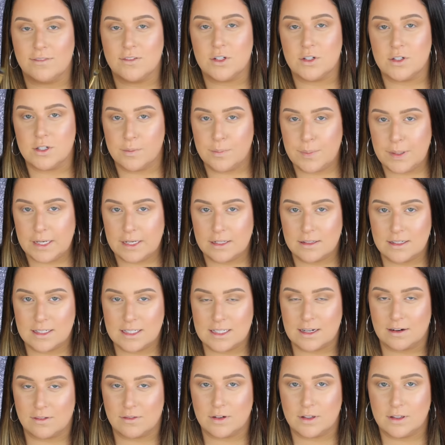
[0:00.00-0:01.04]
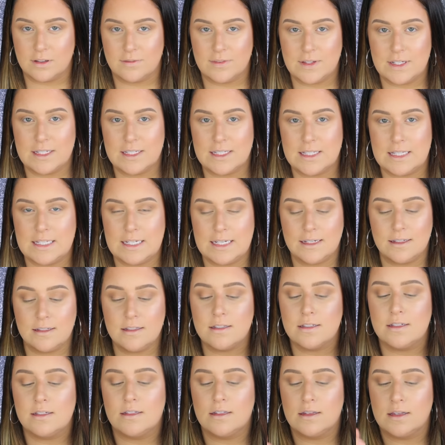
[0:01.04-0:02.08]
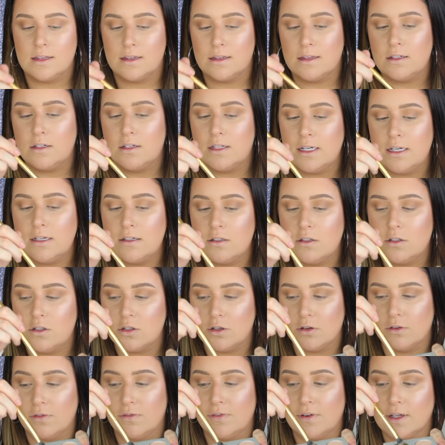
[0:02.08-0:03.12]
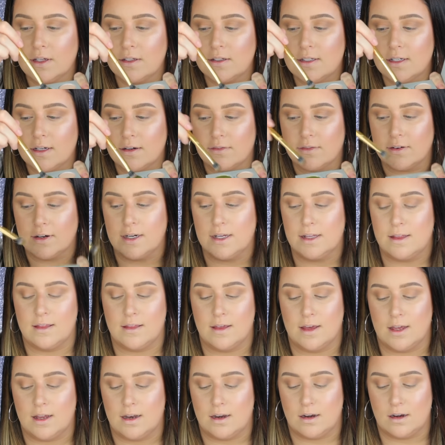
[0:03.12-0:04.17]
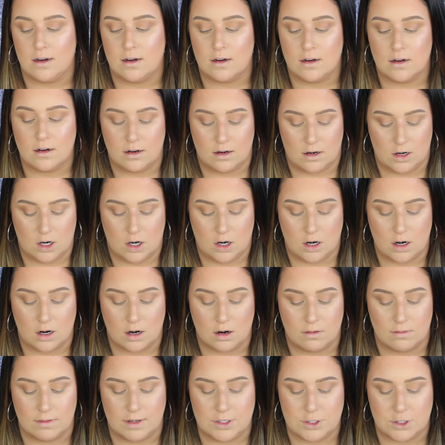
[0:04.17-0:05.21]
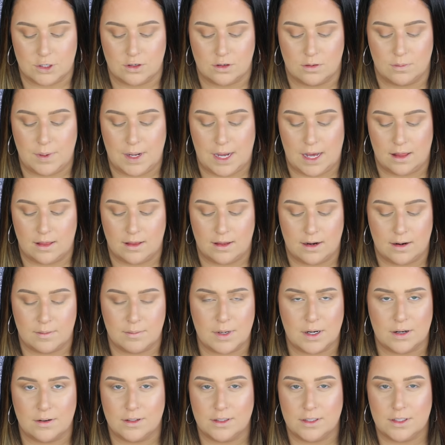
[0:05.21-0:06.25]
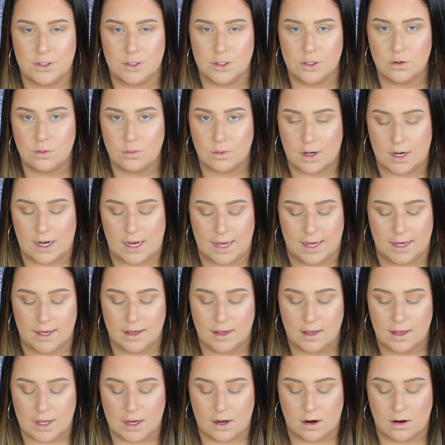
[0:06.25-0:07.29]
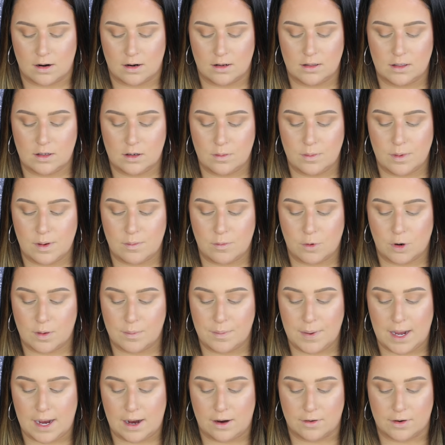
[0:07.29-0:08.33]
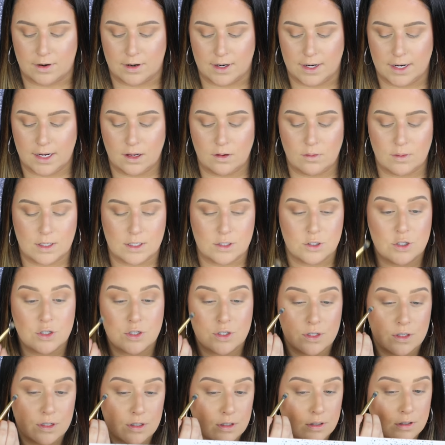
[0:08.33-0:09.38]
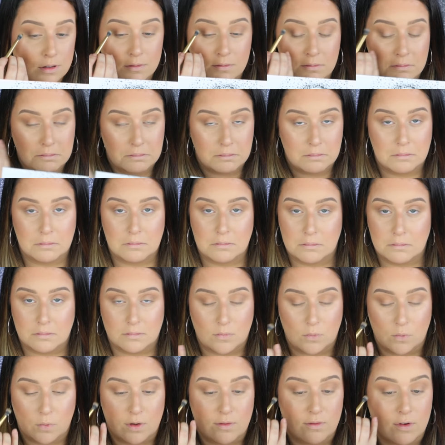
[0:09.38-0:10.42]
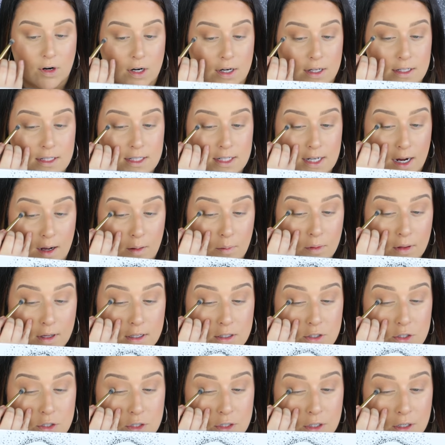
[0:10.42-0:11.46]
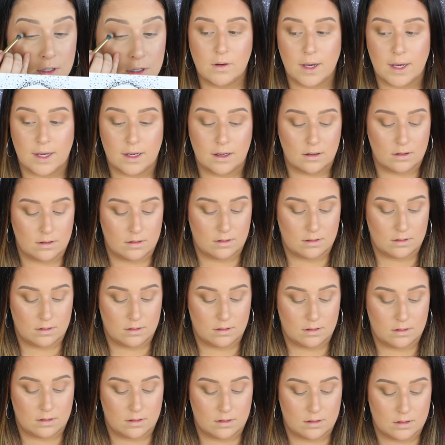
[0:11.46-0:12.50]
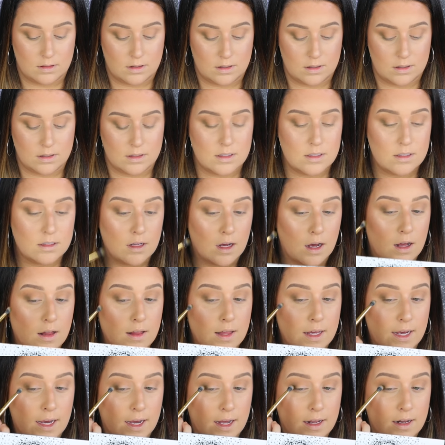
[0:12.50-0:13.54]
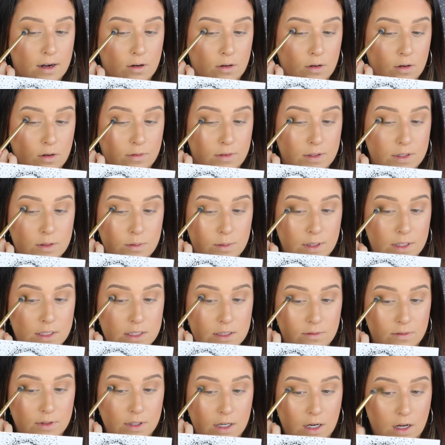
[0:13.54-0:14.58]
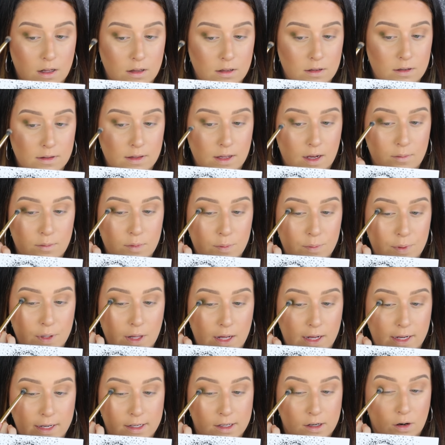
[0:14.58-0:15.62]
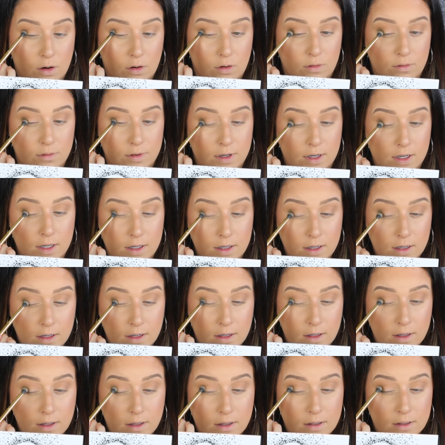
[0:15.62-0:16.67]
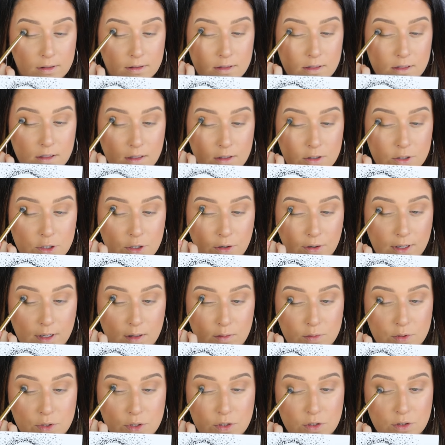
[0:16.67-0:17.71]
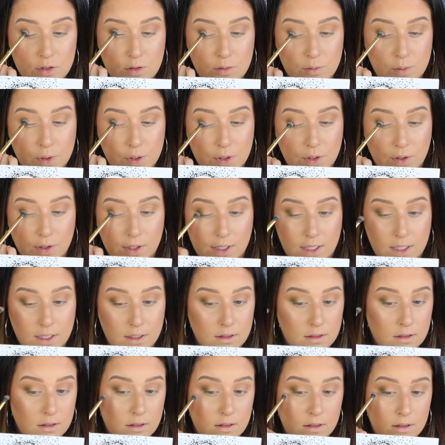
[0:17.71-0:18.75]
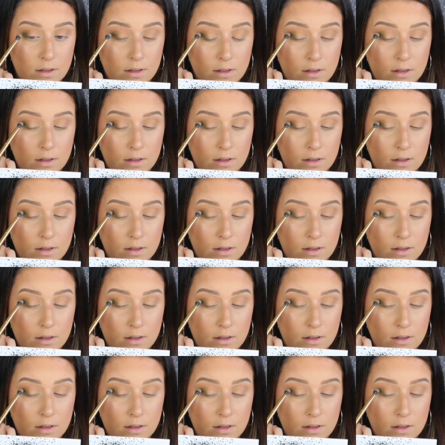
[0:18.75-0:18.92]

After dipping into several of these do feel different than her original palette. I'm not really sure why. They are a little bit more powdery, which we've already established. Okay, it's not like, I don't know if it's because of the color that I'm applying it over. It's not showing up super green.